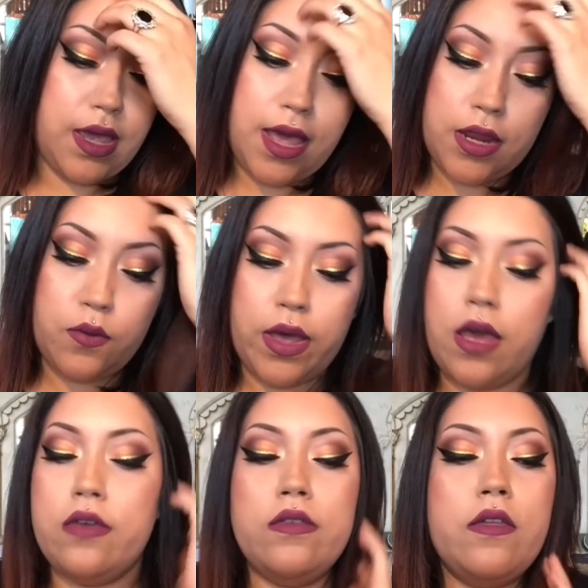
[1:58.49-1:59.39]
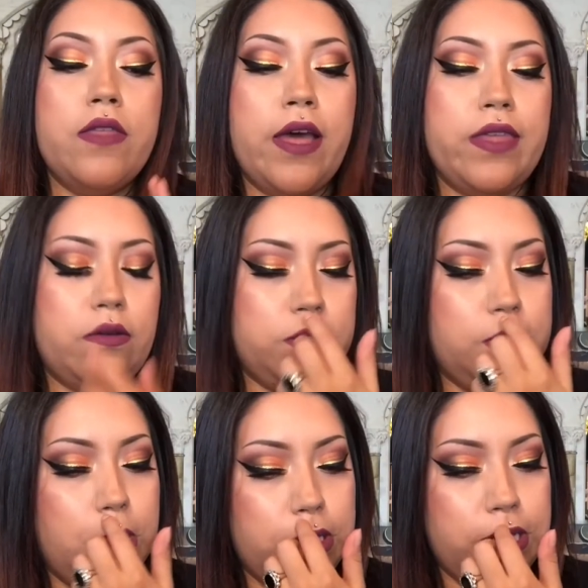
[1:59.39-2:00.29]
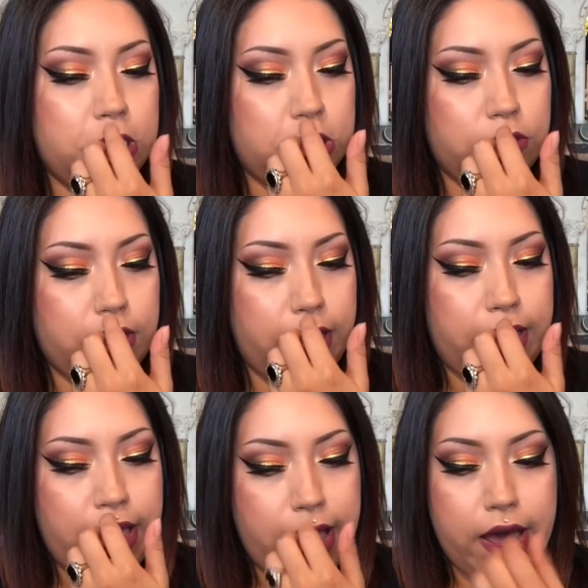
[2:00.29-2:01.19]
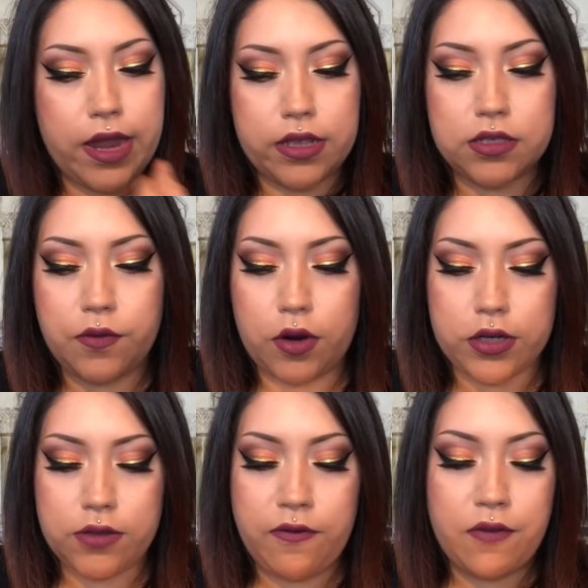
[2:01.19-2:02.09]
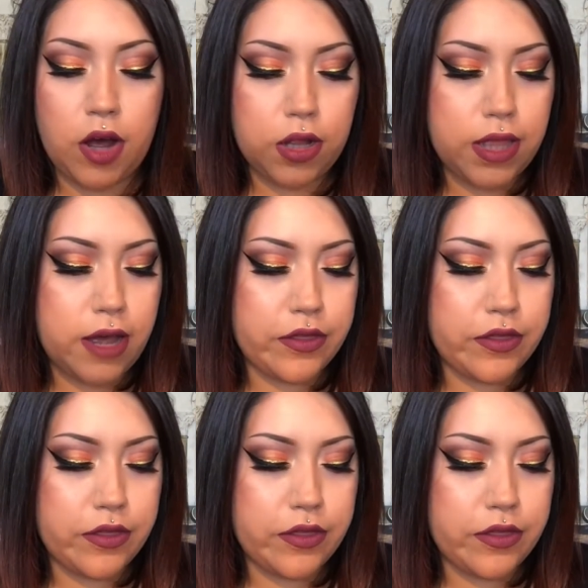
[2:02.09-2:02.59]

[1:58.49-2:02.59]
Anyway, other than that, that was the only issue that I had. As far as fallout,